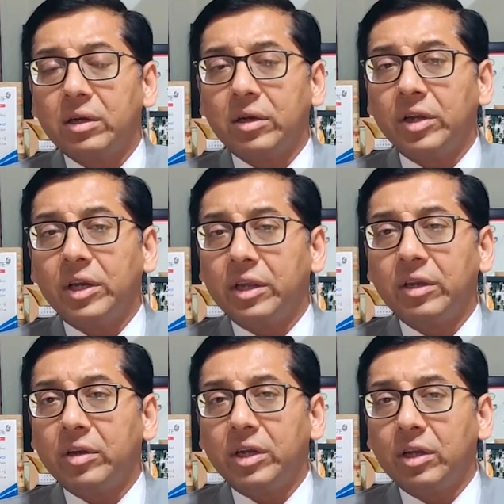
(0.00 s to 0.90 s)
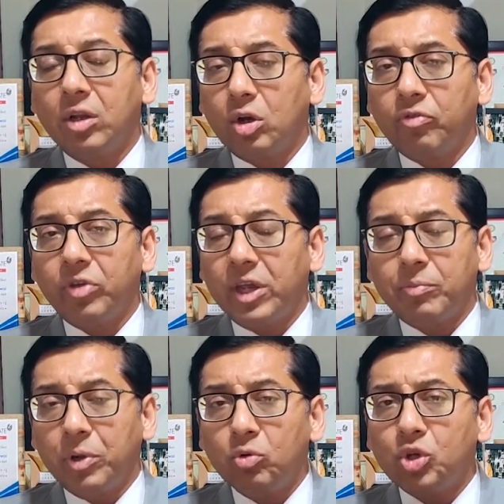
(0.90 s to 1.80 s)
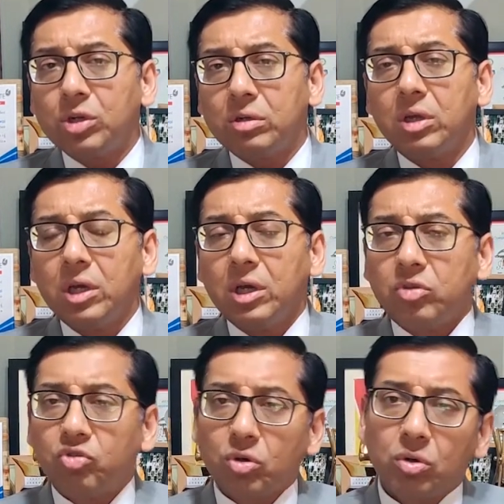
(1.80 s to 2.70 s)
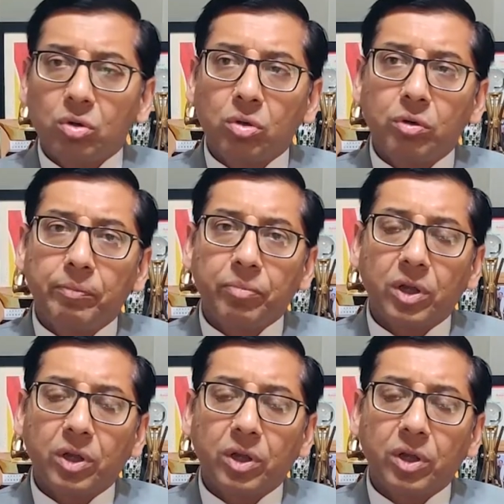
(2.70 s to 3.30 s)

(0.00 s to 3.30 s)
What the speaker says: creating a lot of air pollution. So